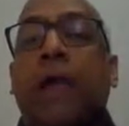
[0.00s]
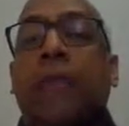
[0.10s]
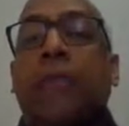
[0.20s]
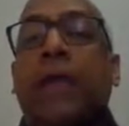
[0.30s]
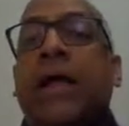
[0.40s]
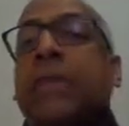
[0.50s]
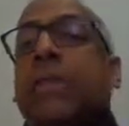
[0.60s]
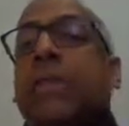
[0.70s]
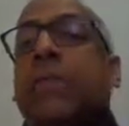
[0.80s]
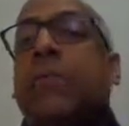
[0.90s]
But
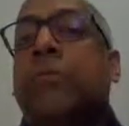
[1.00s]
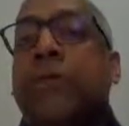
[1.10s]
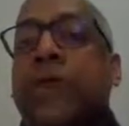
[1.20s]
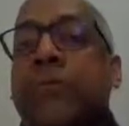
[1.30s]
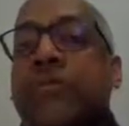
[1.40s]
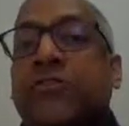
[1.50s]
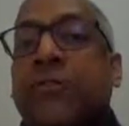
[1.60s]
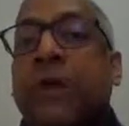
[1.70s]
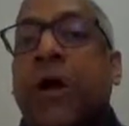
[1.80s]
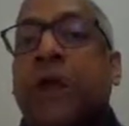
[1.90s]
really what's
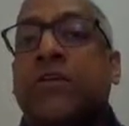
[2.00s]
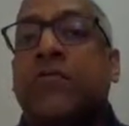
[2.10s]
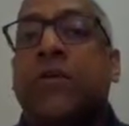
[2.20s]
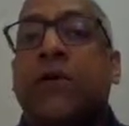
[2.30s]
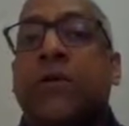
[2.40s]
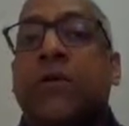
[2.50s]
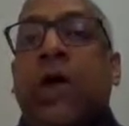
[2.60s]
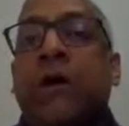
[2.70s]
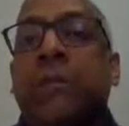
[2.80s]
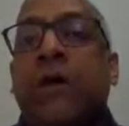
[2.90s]
going on is we are
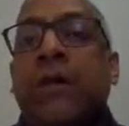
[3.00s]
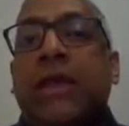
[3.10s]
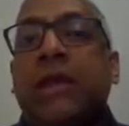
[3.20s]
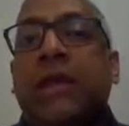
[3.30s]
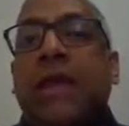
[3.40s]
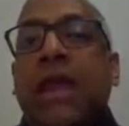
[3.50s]
not making the